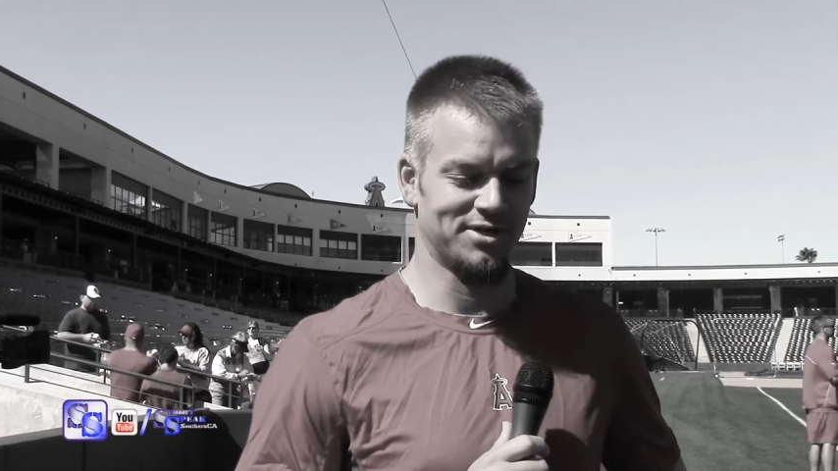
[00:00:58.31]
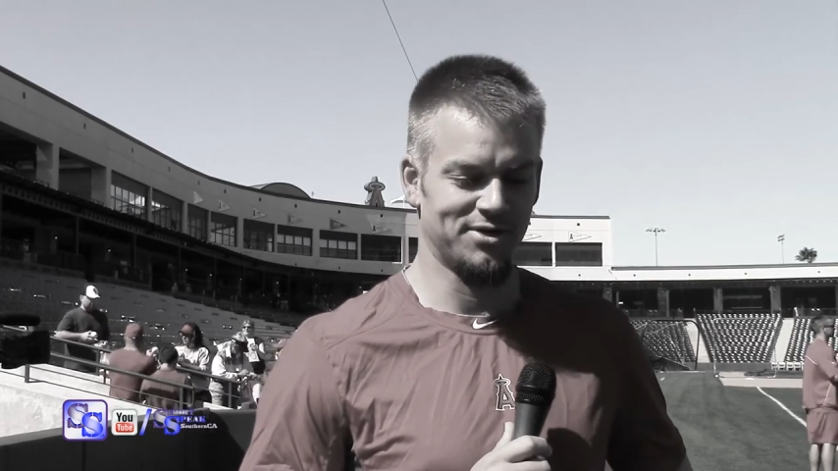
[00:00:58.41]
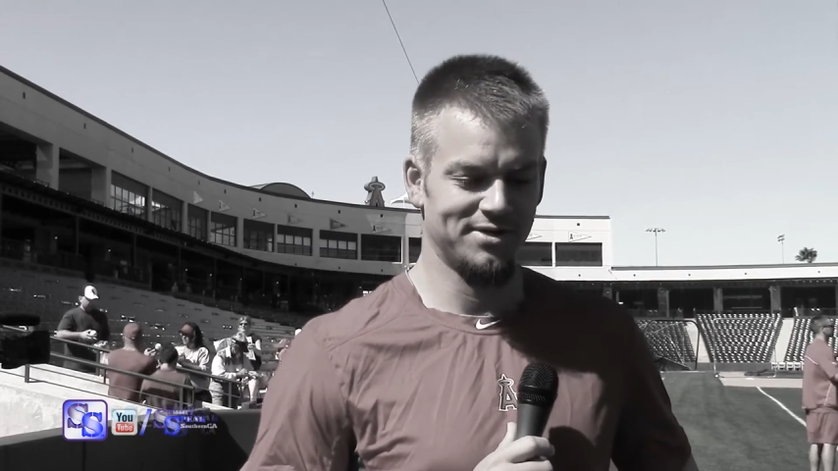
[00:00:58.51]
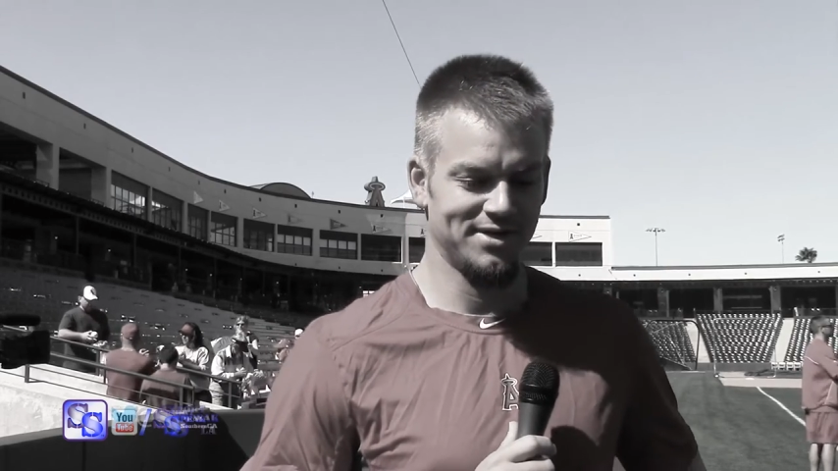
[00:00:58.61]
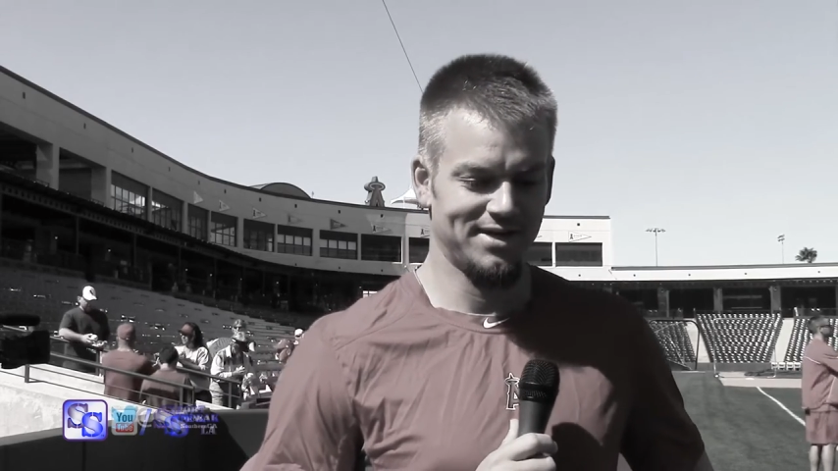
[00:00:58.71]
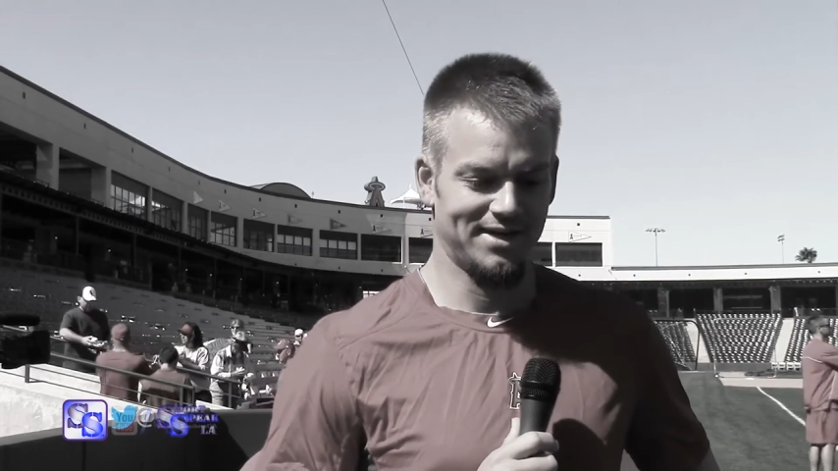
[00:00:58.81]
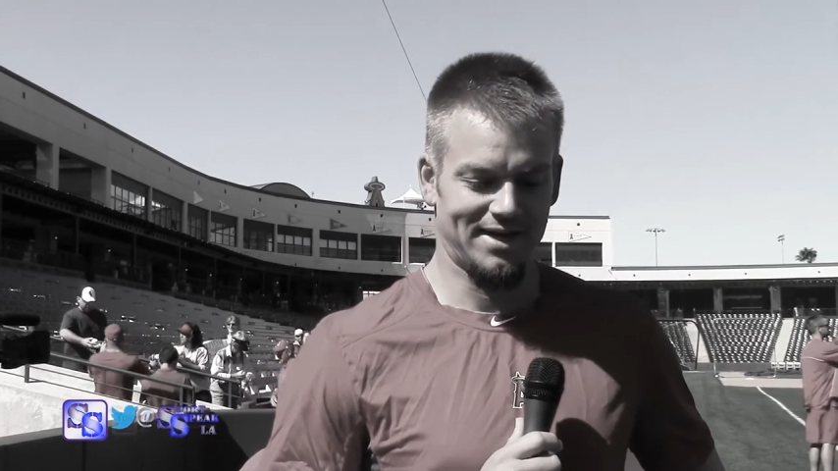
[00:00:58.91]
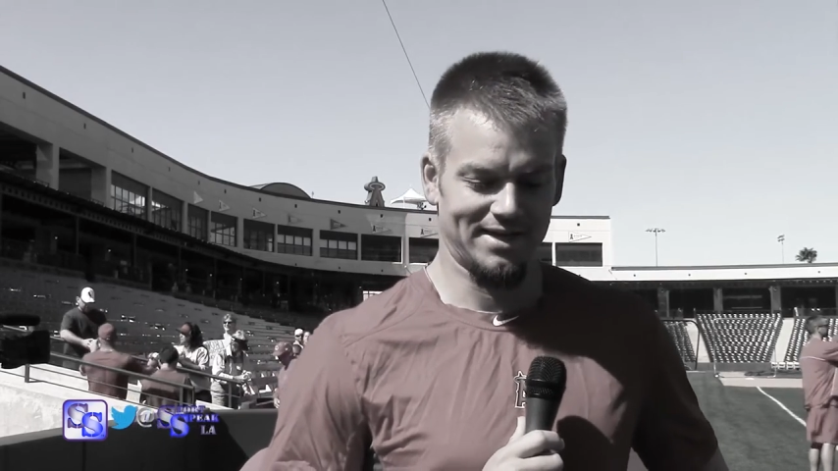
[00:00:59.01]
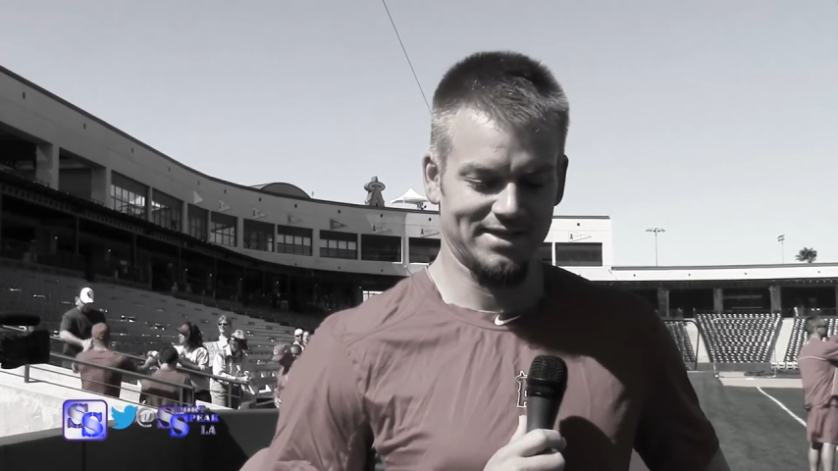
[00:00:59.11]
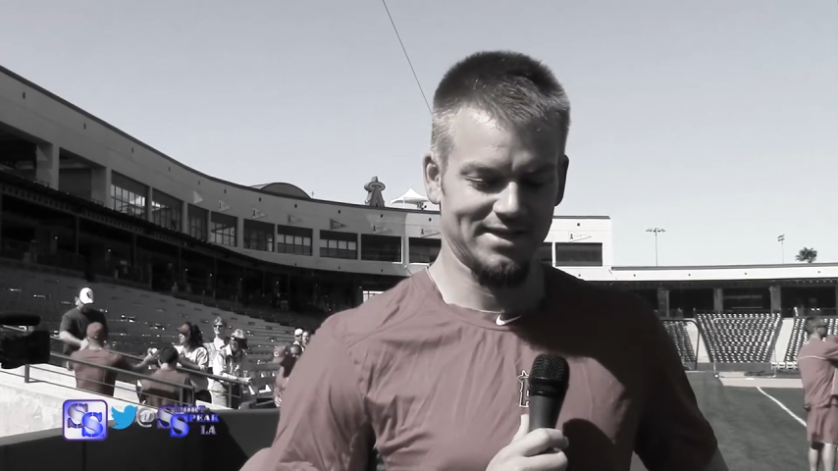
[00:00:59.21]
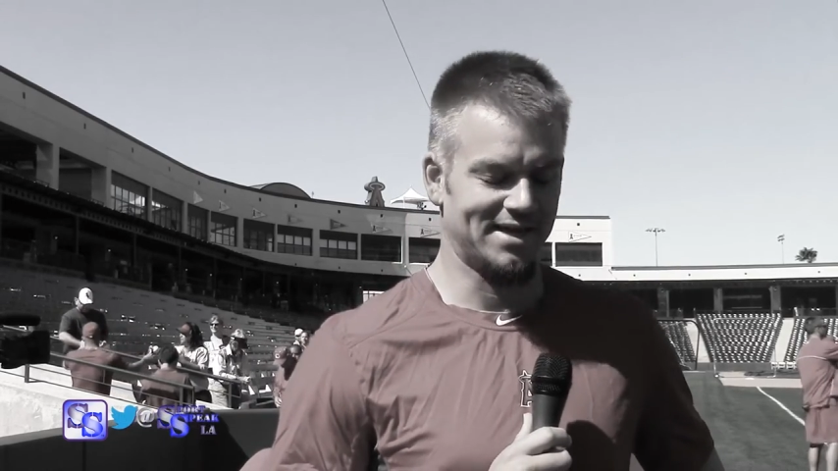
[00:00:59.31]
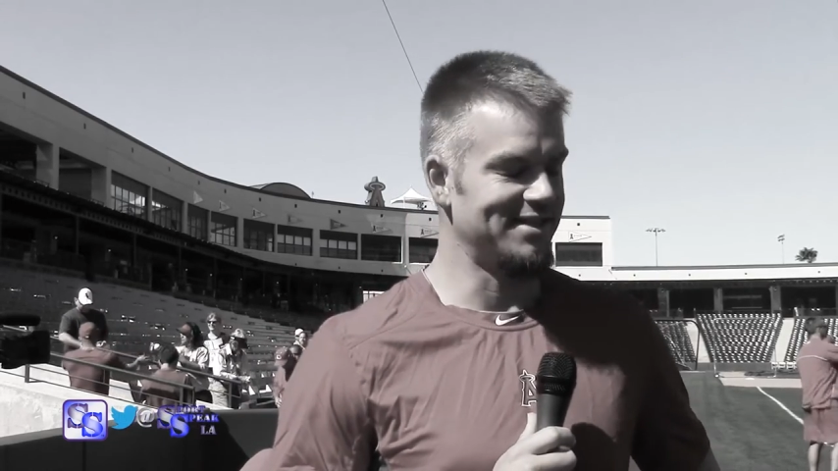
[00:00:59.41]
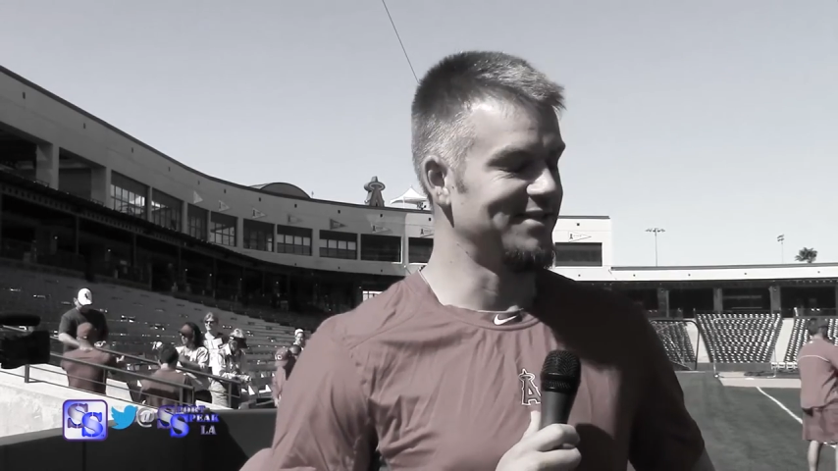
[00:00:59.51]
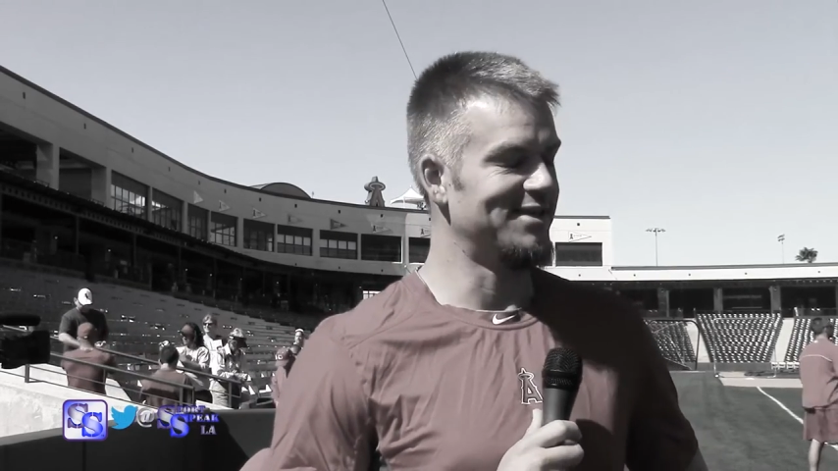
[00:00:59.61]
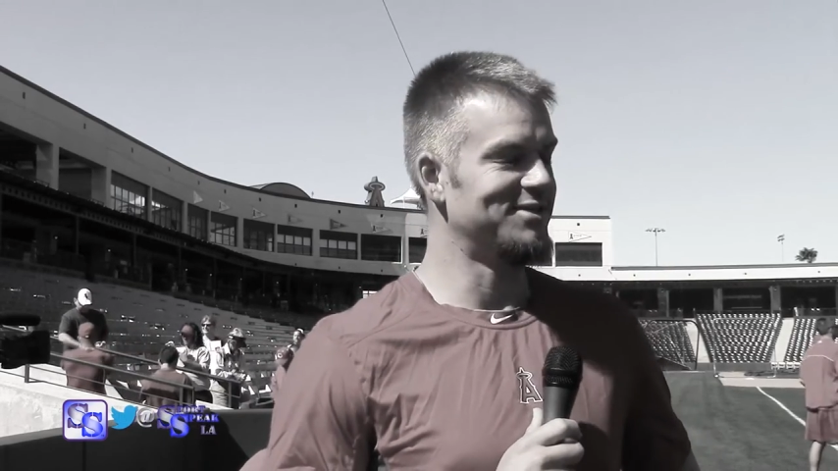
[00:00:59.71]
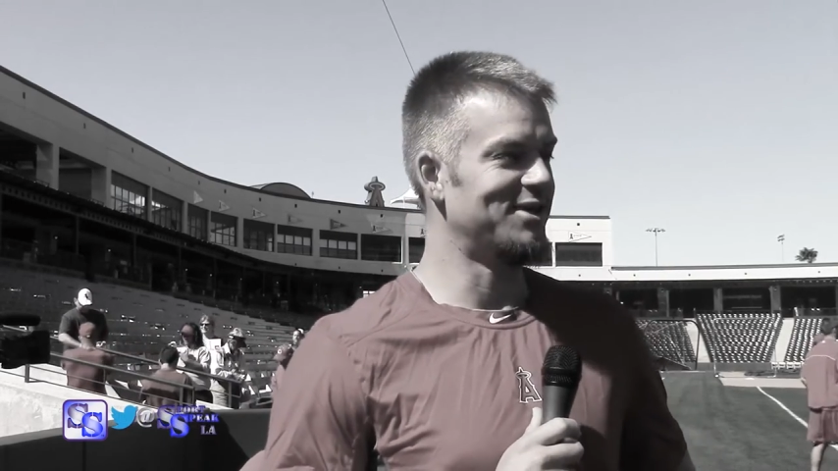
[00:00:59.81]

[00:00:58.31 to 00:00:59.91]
So Motivation. I think I think that's